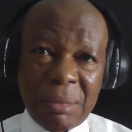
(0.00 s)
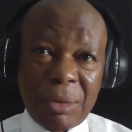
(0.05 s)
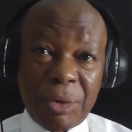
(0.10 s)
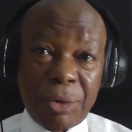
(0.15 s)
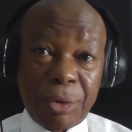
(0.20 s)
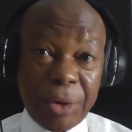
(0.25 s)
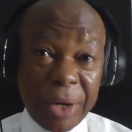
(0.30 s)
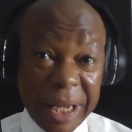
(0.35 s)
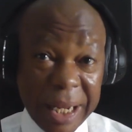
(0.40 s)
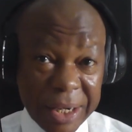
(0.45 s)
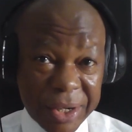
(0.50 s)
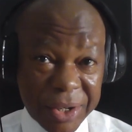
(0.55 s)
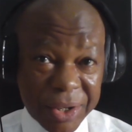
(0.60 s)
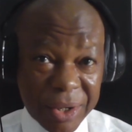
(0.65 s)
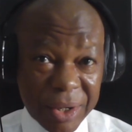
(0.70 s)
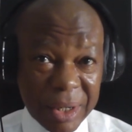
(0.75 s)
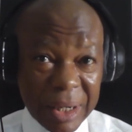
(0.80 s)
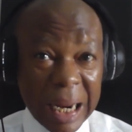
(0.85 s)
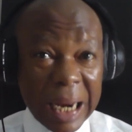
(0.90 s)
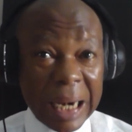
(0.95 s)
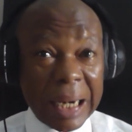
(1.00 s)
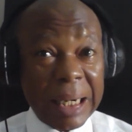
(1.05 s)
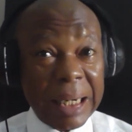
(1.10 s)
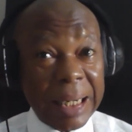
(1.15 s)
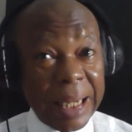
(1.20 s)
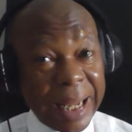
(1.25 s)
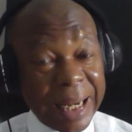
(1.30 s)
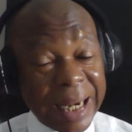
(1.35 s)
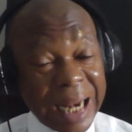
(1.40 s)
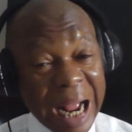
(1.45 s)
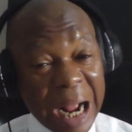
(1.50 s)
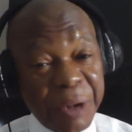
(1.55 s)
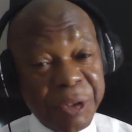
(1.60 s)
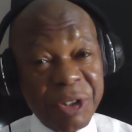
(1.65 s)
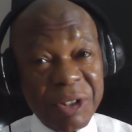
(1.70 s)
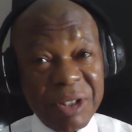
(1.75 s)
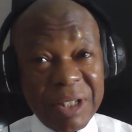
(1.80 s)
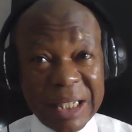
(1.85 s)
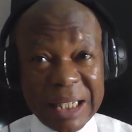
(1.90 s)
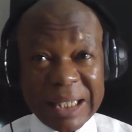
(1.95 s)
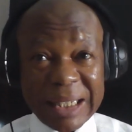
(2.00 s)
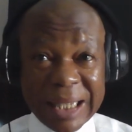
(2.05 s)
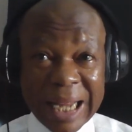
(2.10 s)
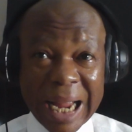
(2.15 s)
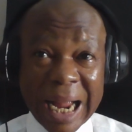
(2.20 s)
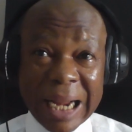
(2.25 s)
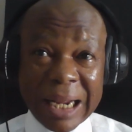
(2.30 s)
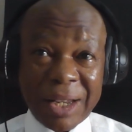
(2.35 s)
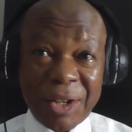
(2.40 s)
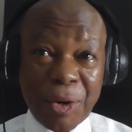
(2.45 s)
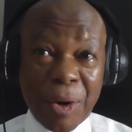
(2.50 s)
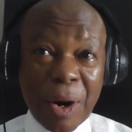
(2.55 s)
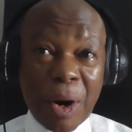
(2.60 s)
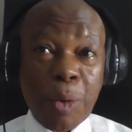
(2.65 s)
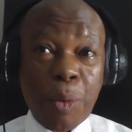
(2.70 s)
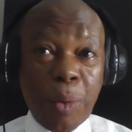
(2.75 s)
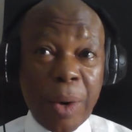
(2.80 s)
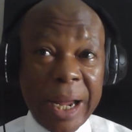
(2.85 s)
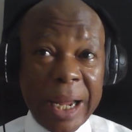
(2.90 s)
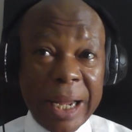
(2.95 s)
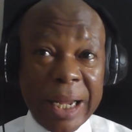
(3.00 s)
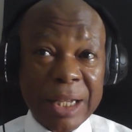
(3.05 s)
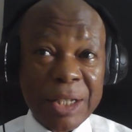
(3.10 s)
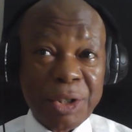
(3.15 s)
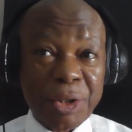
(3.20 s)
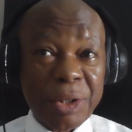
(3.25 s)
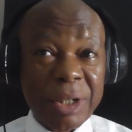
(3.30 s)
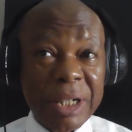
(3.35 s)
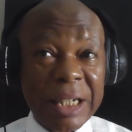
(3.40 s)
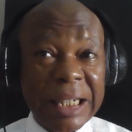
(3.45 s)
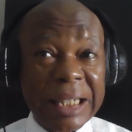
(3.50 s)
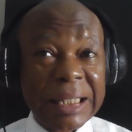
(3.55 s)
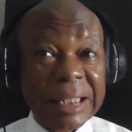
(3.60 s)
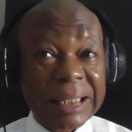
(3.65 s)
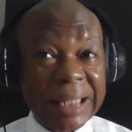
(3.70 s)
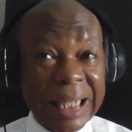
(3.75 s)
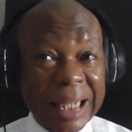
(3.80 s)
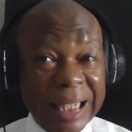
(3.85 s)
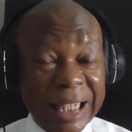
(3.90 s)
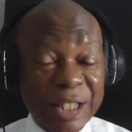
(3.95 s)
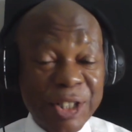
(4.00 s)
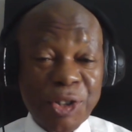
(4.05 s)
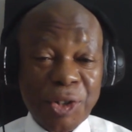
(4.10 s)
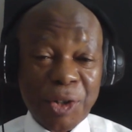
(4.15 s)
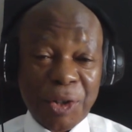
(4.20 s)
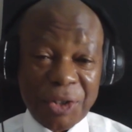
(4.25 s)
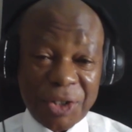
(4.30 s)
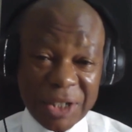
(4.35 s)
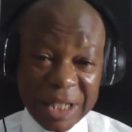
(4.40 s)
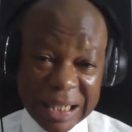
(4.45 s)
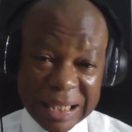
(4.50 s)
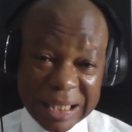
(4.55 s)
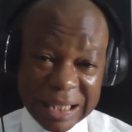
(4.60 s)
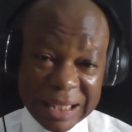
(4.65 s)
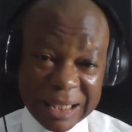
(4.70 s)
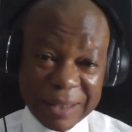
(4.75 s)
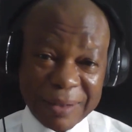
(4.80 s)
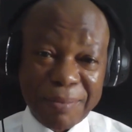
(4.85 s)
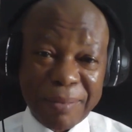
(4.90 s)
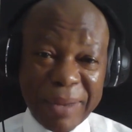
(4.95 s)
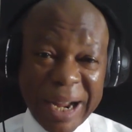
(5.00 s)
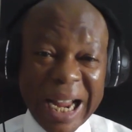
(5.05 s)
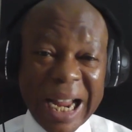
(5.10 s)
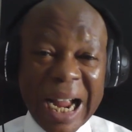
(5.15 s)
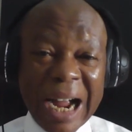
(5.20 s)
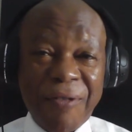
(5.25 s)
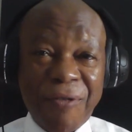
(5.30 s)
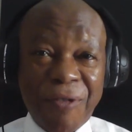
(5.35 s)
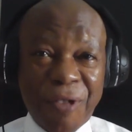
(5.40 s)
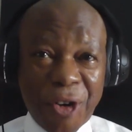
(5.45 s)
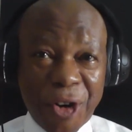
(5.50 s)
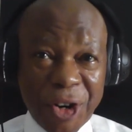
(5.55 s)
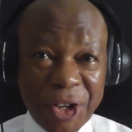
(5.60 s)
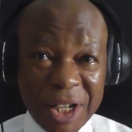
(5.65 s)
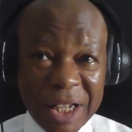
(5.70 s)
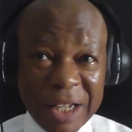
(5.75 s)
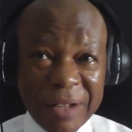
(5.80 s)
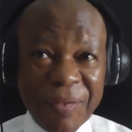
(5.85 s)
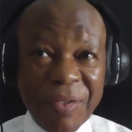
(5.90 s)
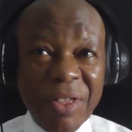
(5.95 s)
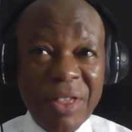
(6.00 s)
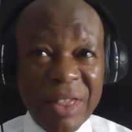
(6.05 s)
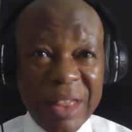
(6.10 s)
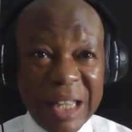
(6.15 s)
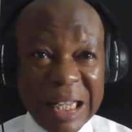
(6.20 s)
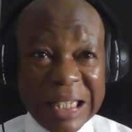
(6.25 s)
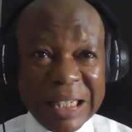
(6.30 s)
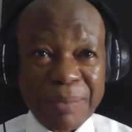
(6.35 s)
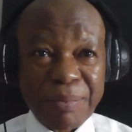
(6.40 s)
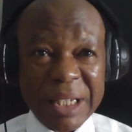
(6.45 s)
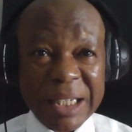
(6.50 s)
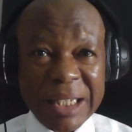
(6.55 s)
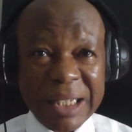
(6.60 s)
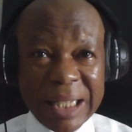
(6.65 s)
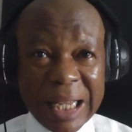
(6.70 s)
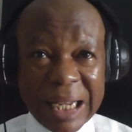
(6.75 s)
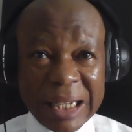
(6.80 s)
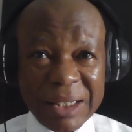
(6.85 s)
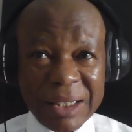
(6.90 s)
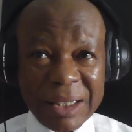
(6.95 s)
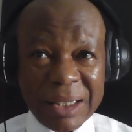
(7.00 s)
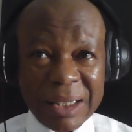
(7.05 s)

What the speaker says: Read and learn how to zigzag your way to internet success by avoiding these mistakes.